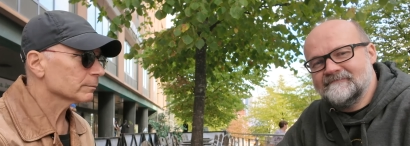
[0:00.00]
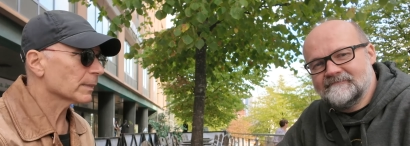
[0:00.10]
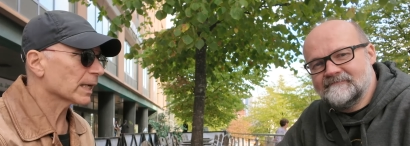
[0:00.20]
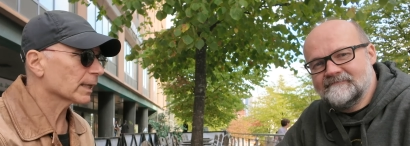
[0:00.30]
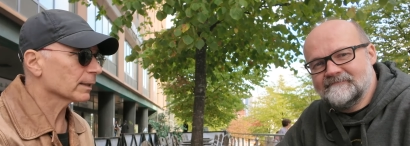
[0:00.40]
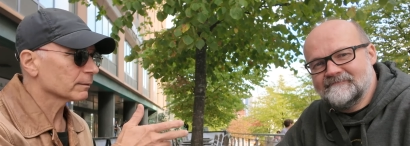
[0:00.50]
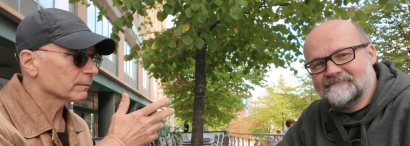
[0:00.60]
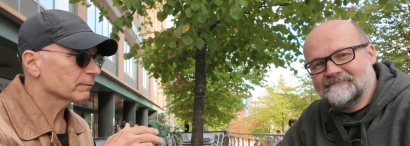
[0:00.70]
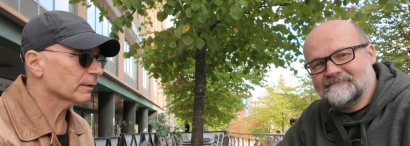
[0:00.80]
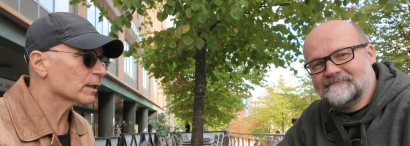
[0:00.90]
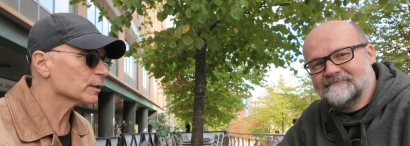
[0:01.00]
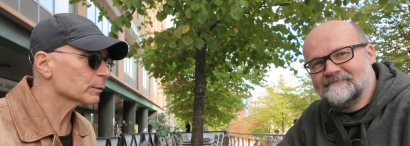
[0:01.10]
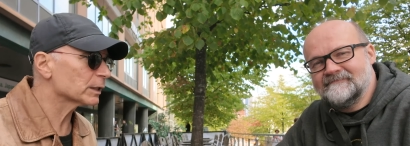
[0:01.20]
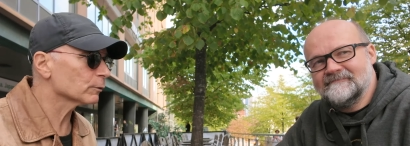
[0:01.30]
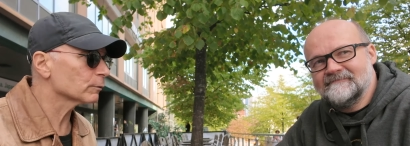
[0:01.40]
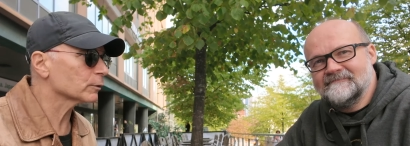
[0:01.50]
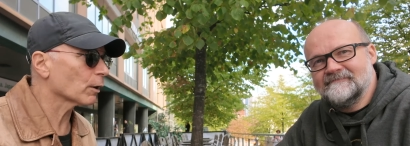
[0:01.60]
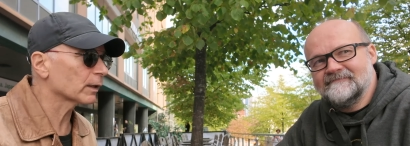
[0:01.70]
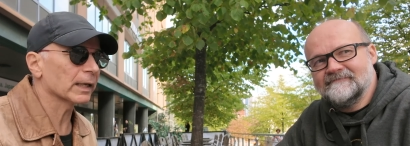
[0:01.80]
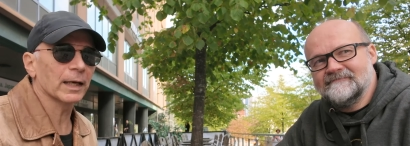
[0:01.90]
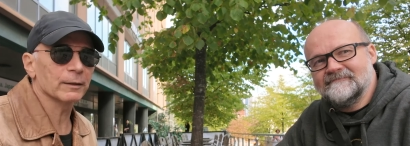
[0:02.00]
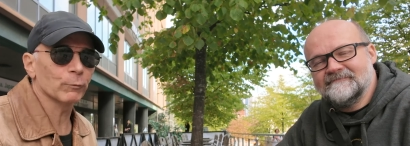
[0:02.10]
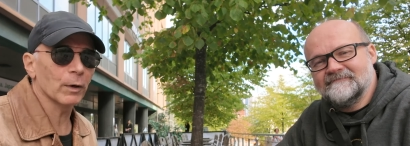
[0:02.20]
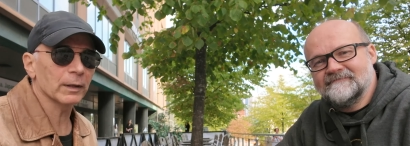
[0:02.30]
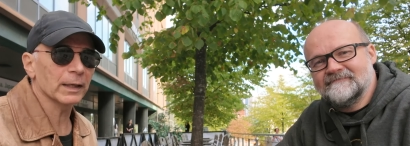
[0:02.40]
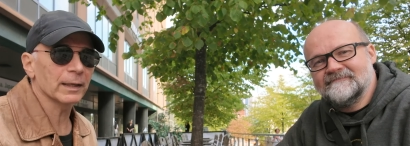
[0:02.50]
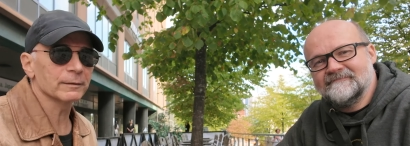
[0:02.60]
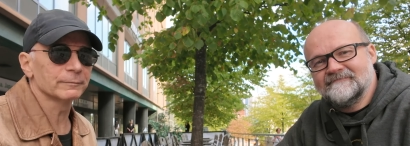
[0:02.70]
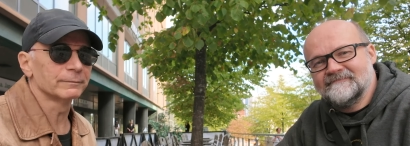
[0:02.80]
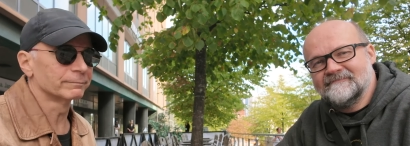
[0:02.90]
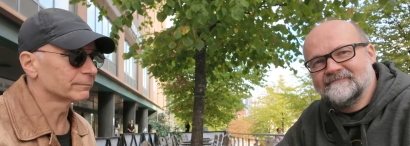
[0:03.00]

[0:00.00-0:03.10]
Speaker 1: making videos with you, talking and walking and